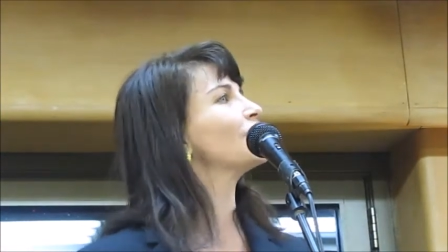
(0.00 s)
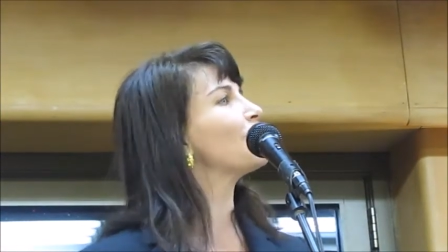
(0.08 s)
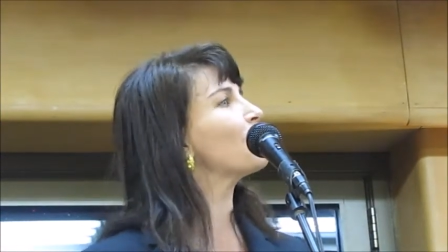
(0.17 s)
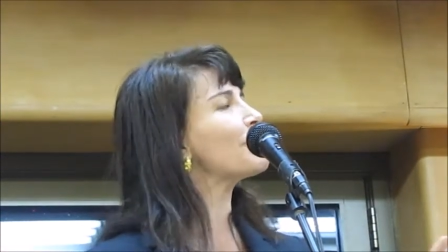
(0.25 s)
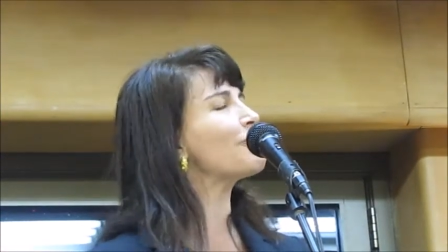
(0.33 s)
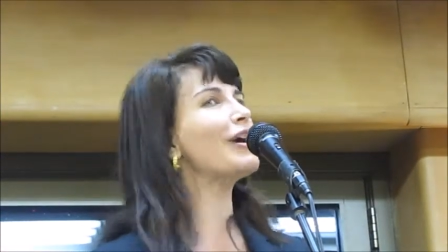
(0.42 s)
So
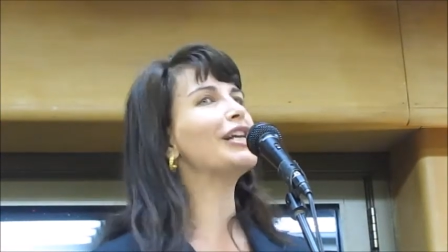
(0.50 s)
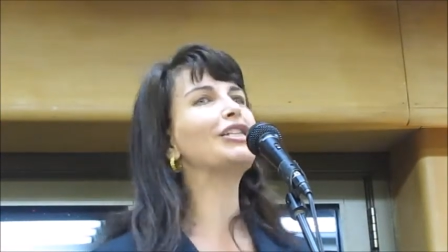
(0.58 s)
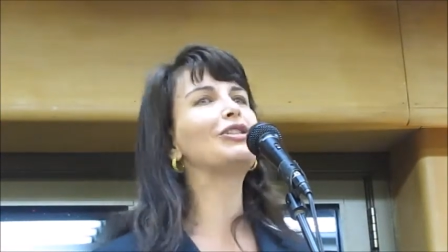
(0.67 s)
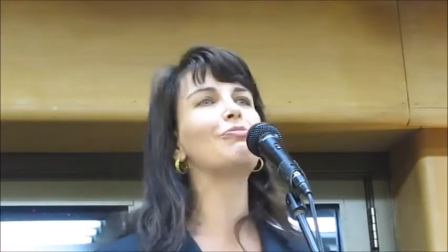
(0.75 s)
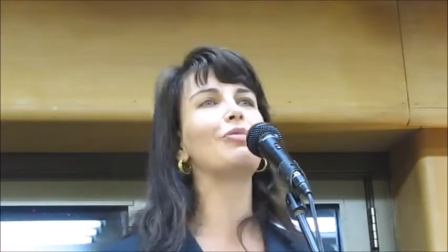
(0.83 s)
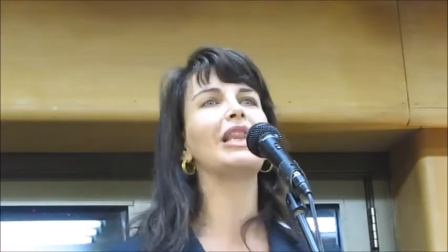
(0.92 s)
we're ready
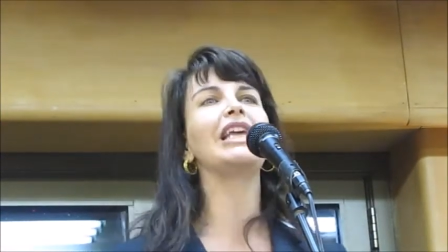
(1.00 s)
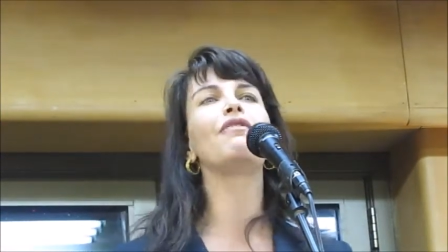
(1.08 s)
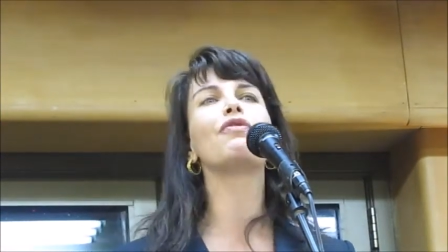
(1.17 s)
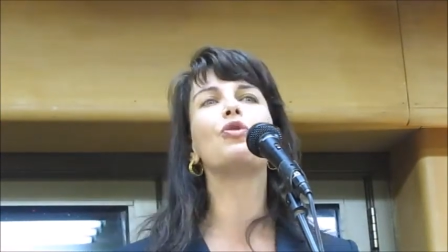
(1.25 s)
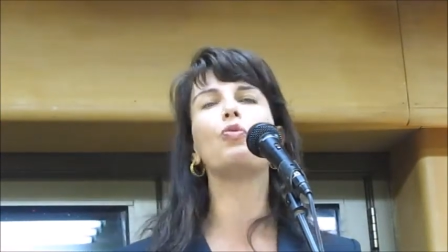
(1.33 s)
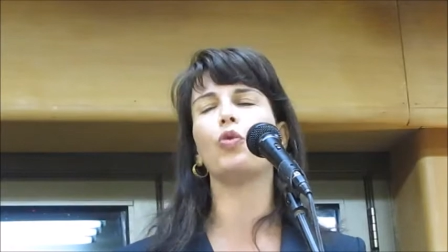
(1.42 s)
to
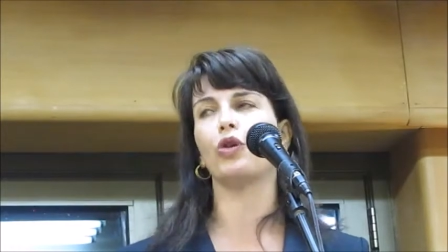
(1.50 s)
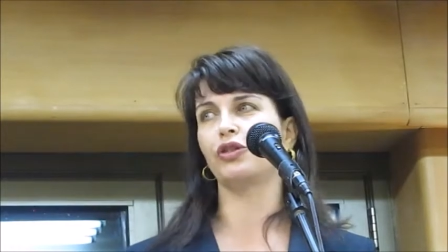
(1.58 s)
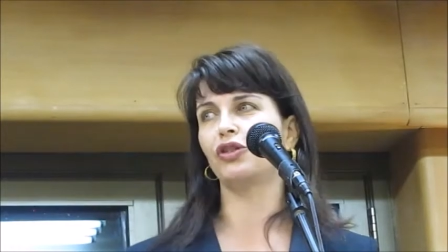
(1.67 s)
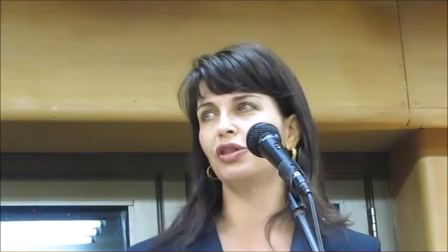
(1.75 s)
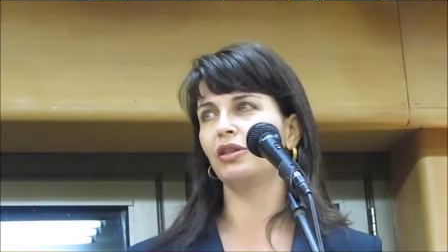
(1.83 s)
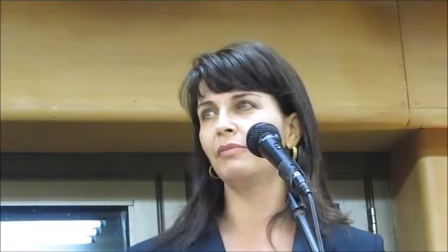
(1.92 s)
believe the
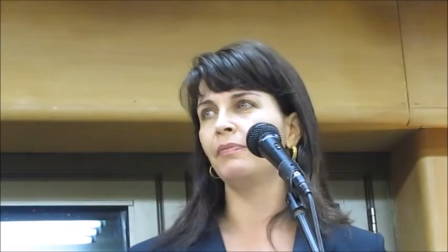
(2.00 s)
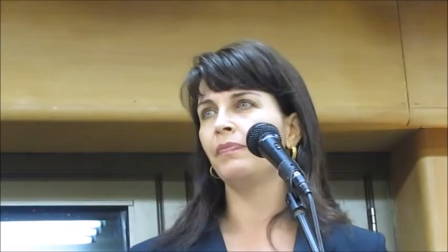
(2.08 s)
worst.